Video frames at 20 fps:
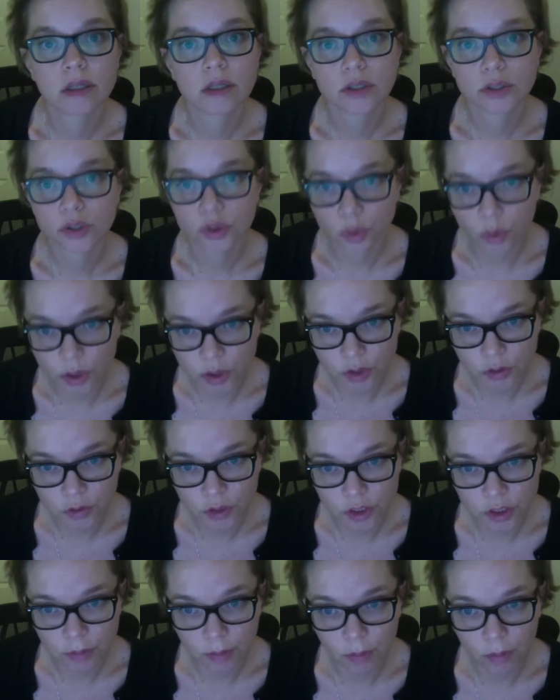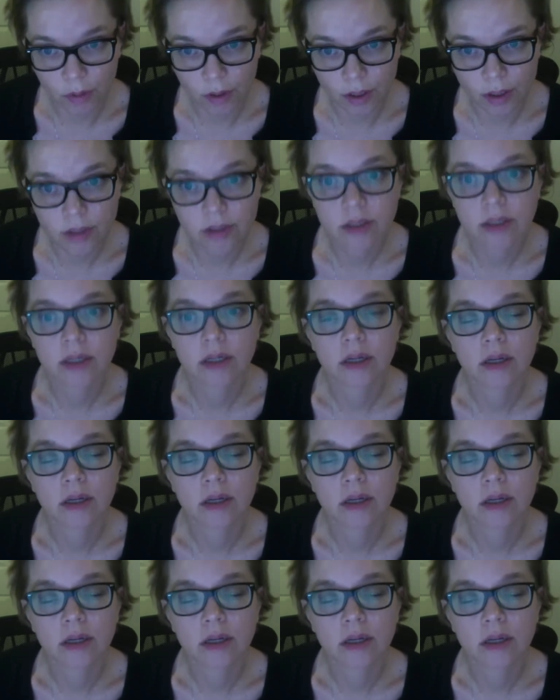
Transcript: source for support,